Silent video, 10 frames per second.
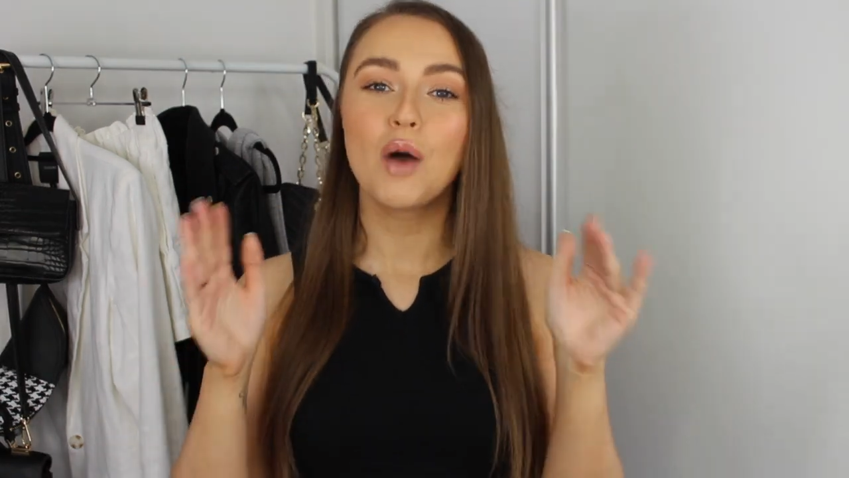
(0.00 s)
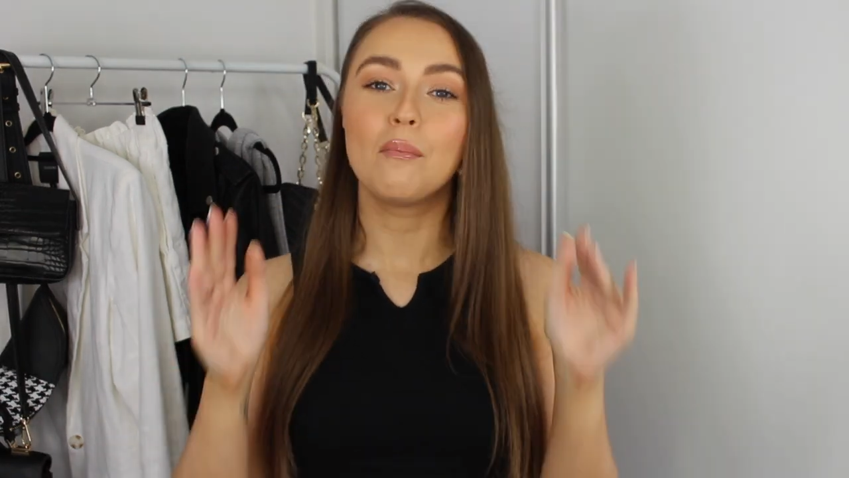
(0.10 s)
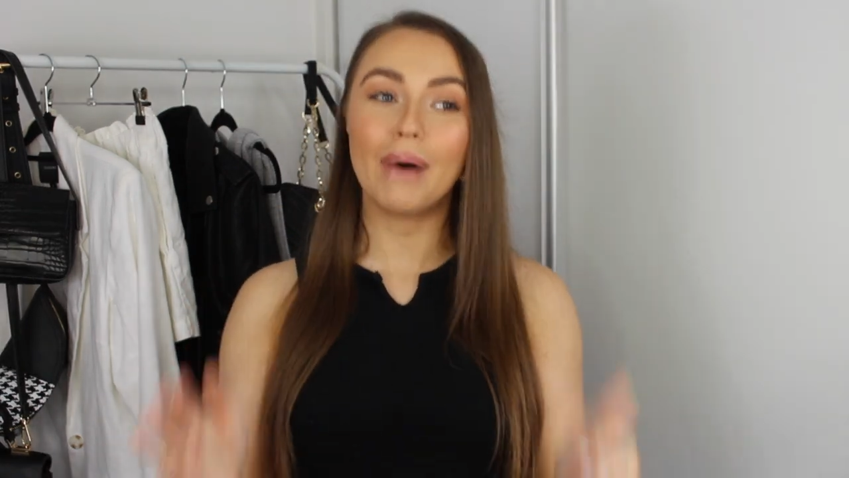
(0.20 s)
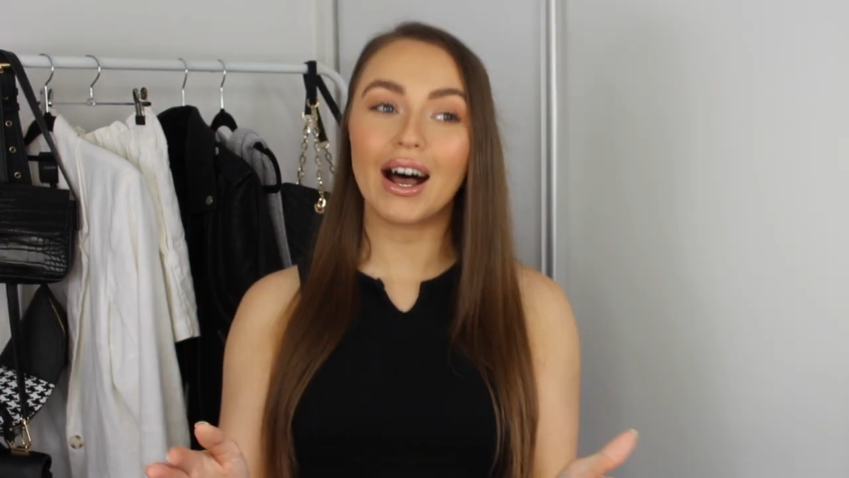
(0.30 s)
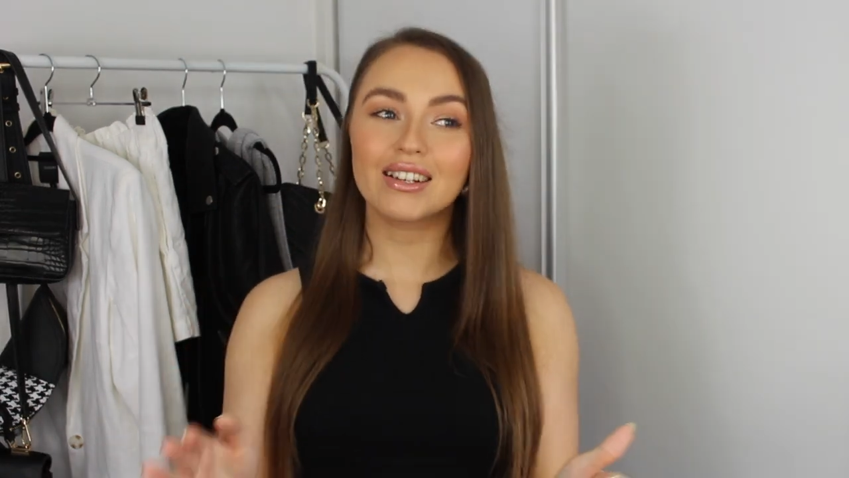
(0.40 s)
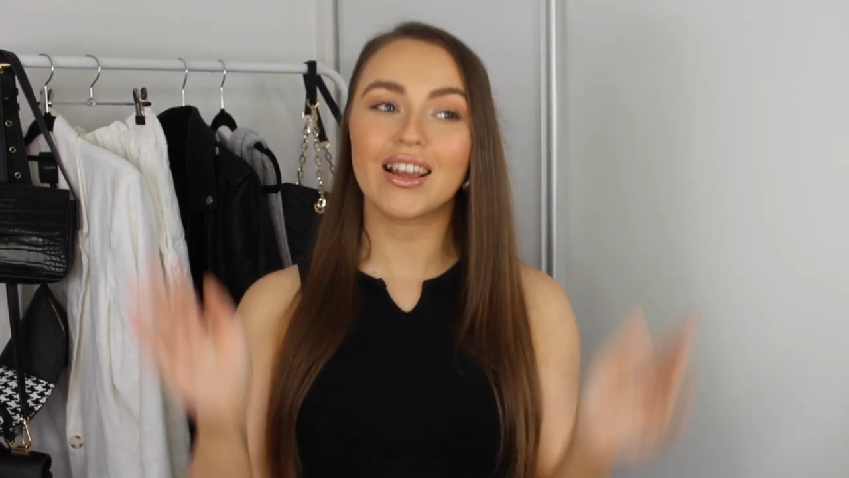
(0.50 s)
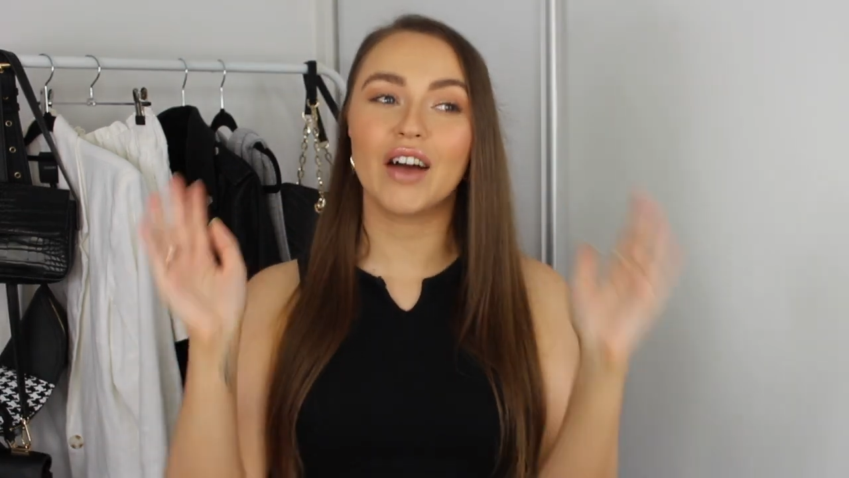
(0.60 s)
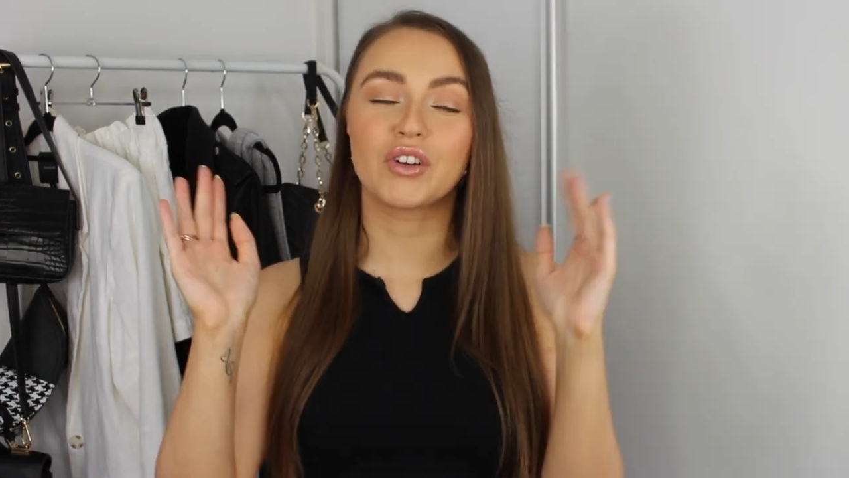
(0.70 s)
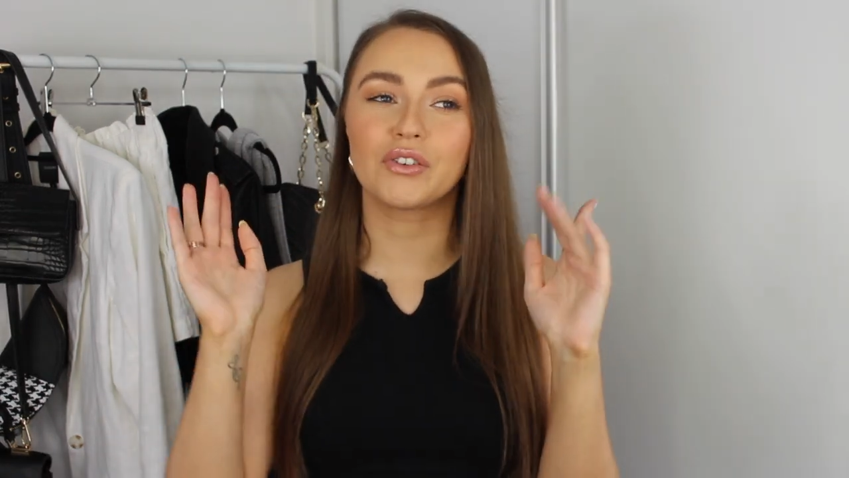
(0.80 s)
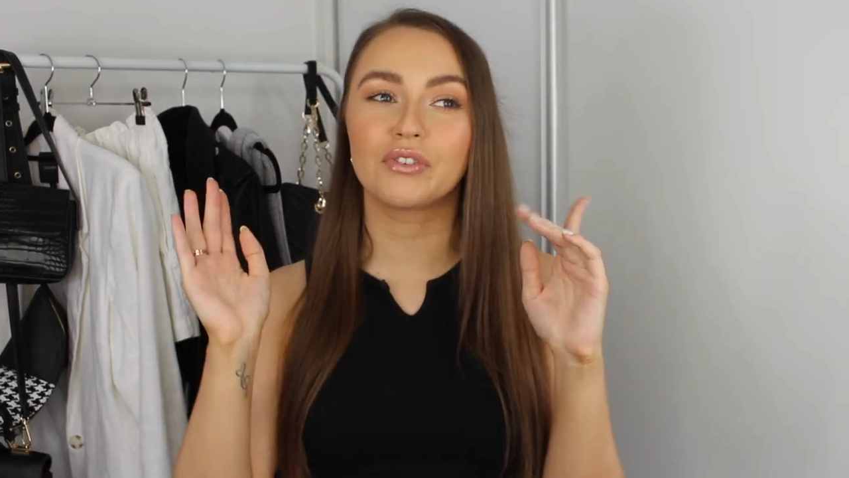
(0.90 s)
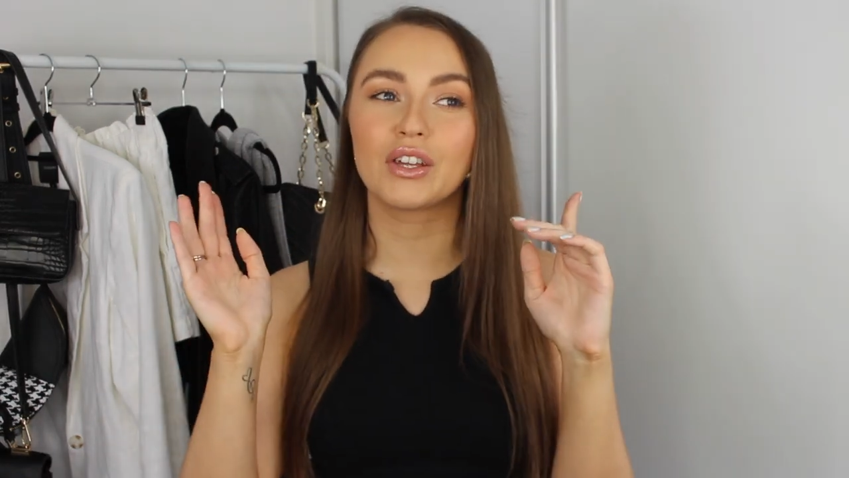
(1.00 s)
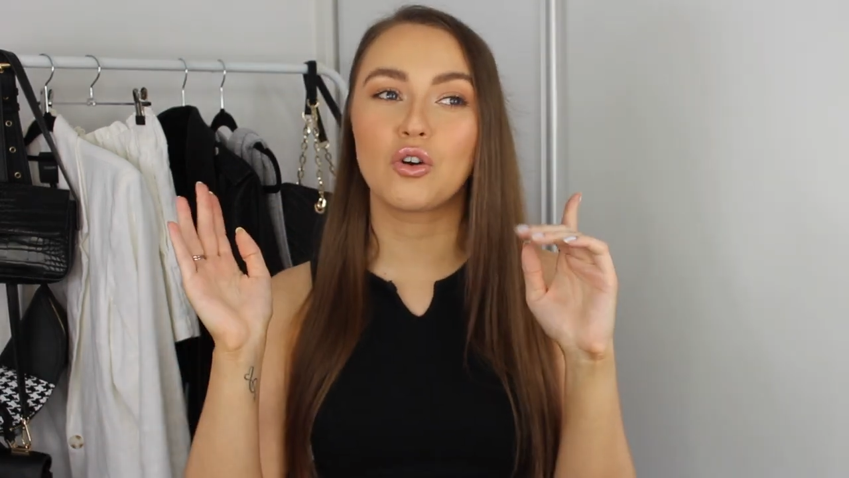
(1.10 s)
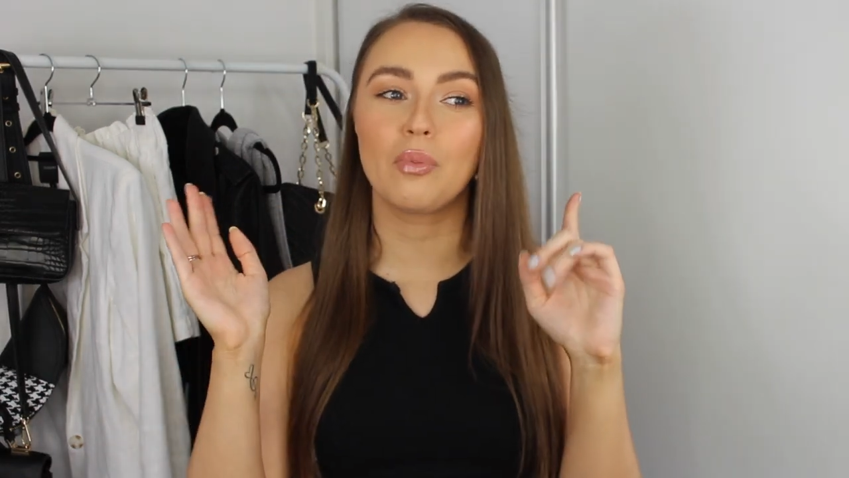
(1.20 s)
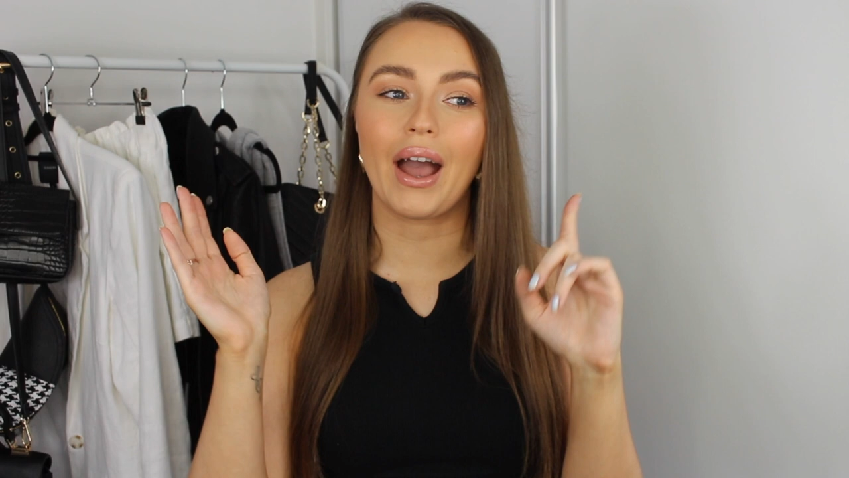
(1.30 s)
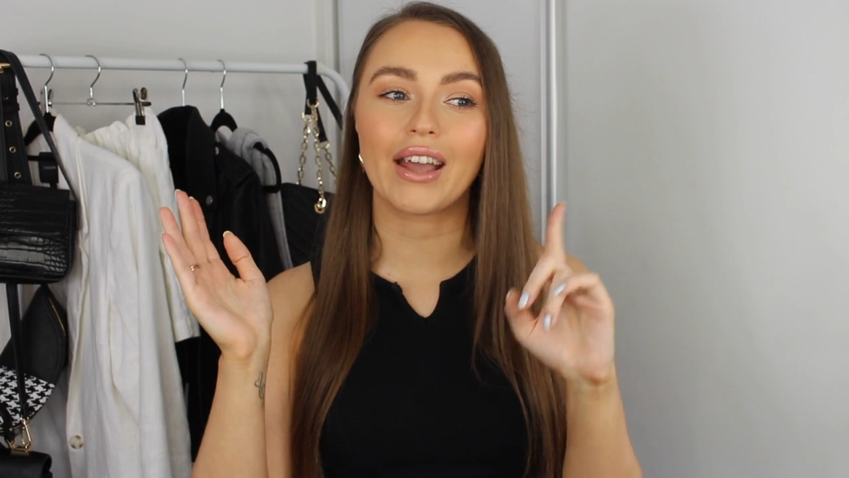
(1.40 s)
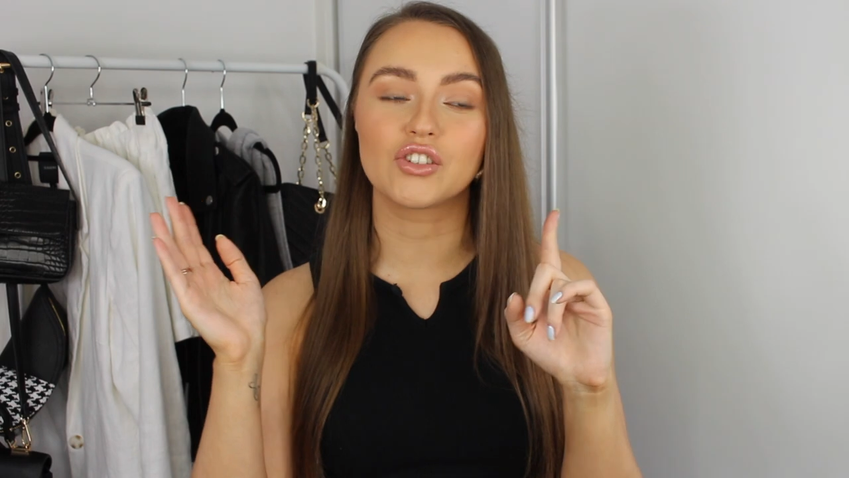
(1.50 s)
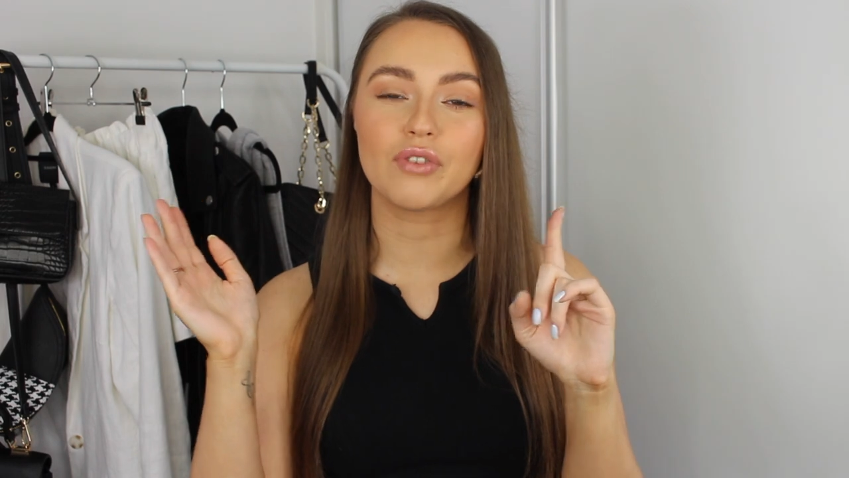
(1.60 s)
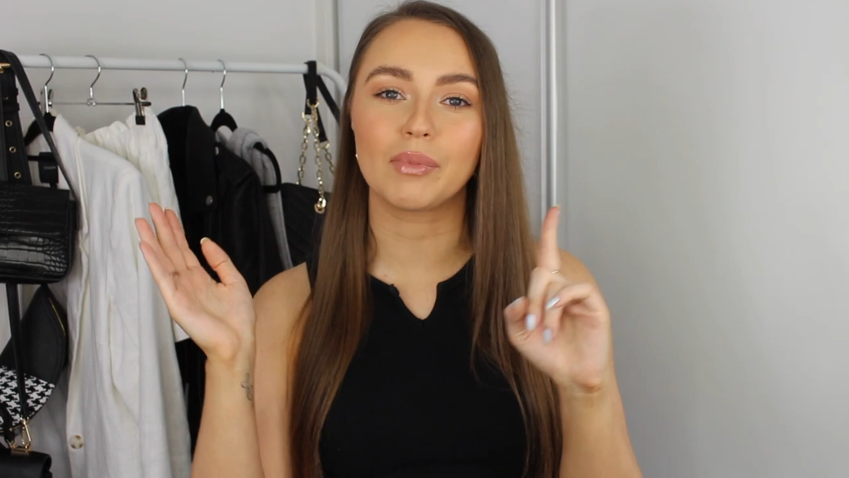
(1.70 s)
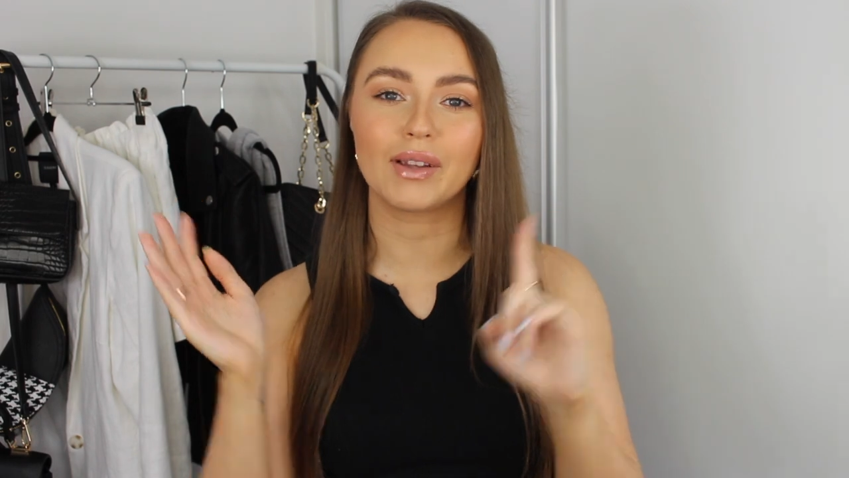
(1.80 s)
but I've got a really cool package from